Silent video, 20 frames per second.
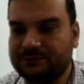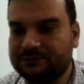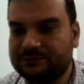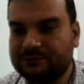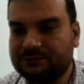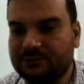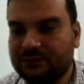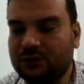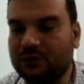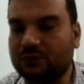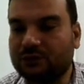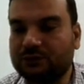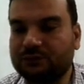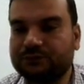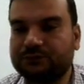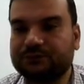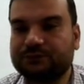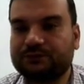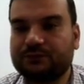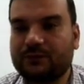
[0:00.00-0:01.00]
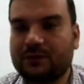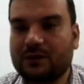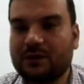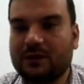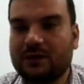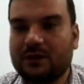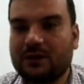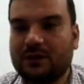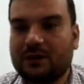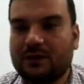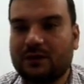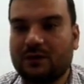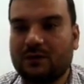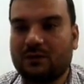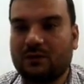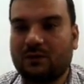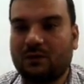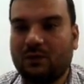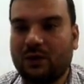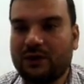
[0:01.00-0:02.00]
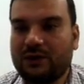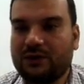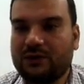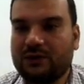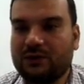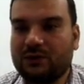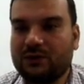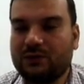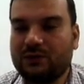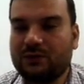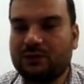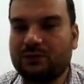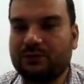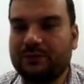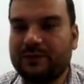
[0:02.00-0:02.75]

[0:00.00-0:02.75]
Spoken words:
no. Would you